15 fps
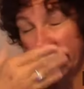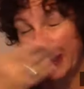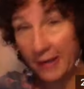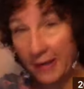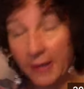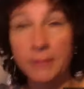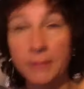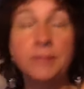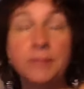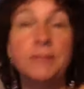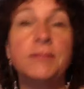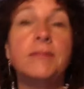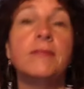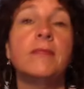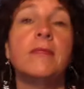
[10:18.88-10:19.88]
and
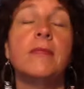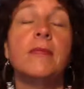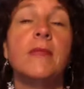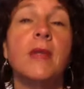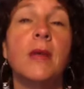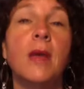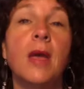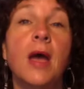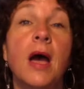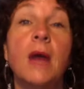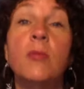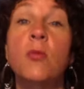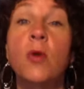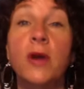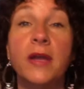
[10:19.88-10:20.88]

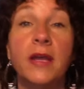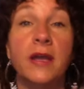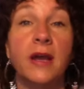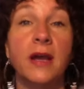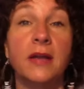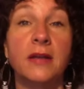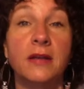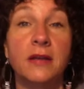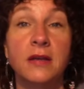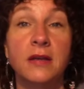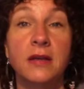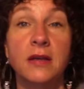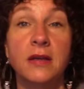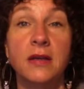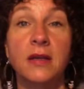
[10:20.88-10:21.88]
I'm working on
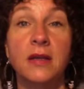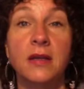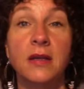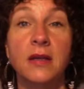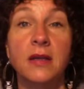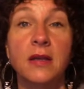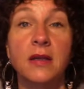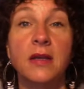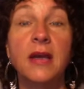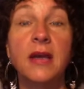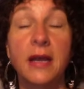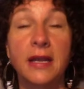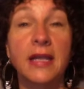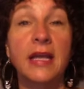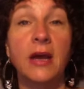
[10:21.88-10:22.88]

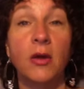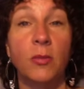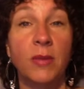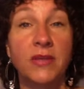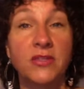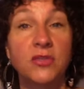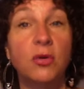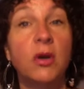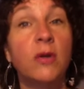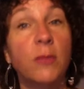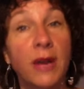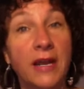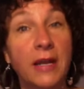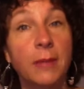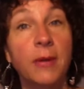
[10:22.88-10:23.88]
cutting out my story
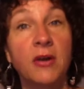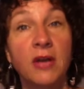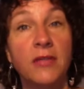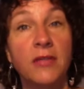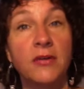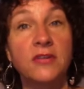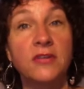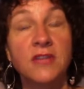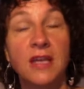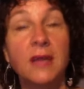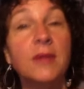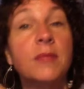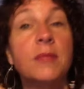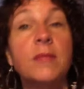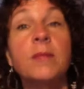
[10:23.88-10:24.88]
writing about others, like
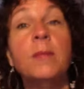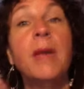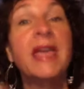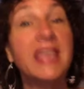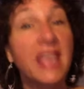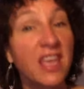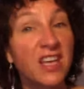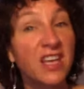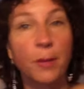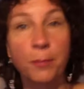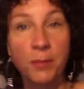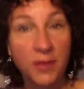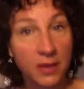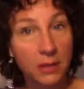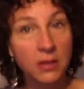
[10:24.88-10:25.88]
making an
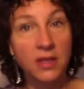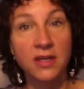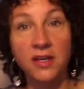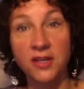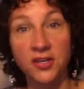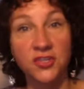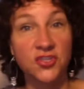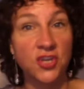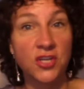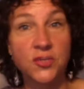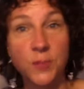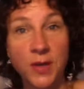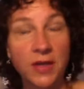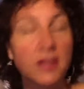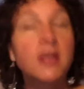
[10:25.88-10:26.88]
opinion and a
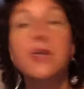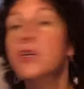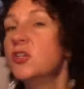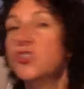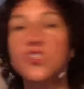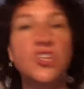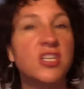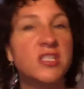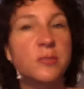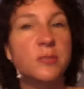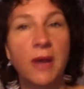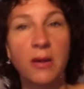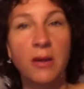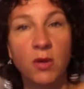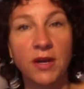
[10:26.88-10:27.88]
judgment just
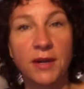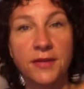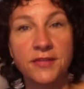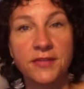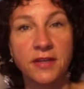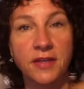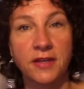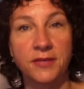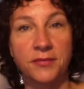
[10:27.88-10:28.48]
by what I see